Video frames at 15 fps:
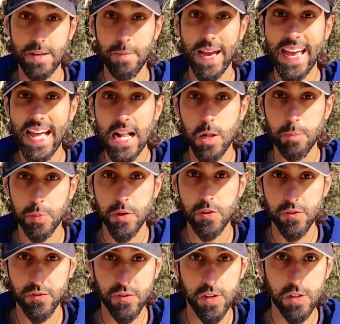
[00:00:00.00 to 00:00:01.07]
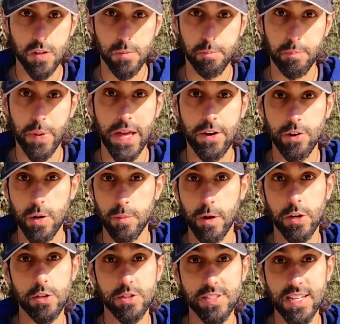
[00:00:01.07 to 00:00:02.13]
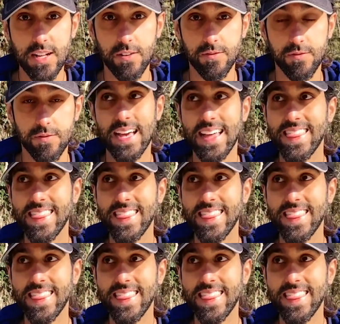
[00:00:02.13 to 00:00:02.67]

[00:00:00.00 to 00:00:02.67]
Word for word: and it might help you feel better about yourself.